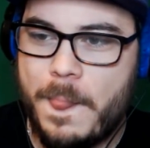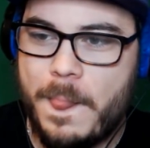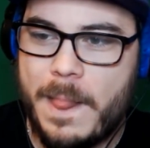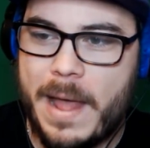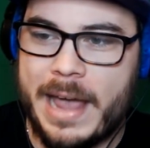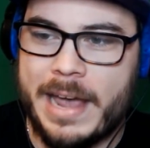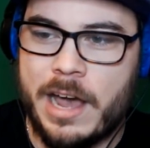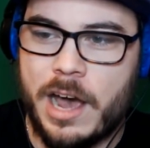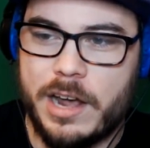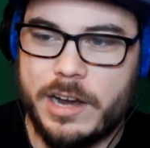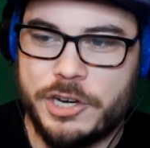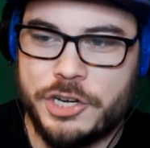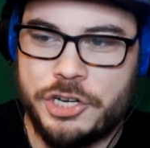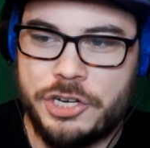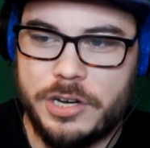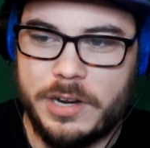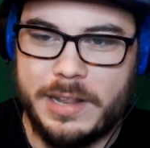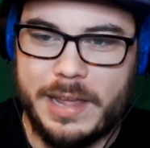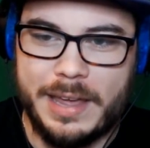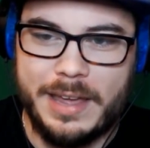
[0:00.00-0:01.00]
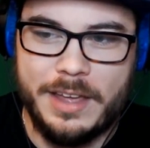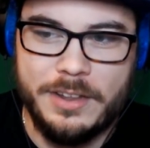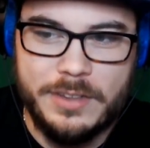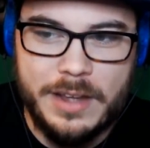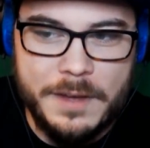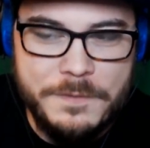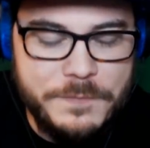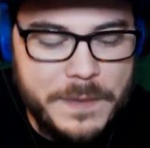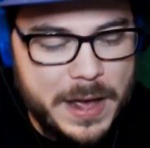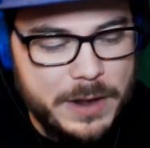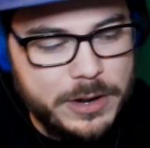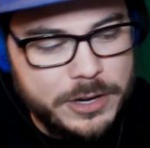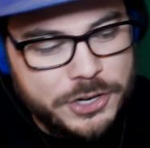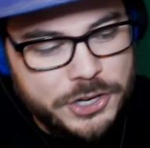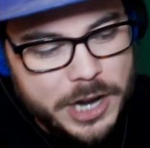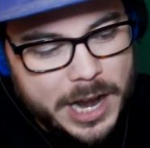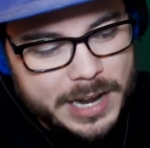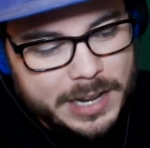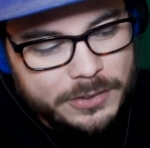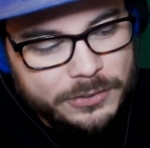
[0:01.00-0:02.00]
I caught a it, I found a
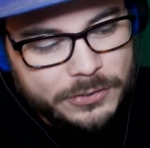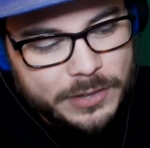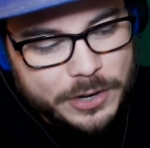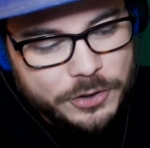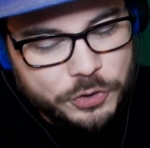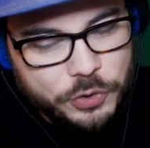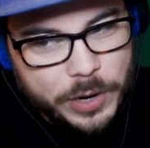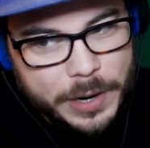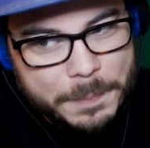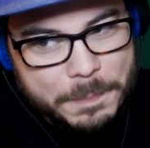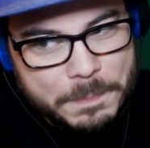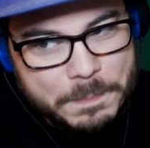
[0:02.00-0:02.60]
shiny Sentret.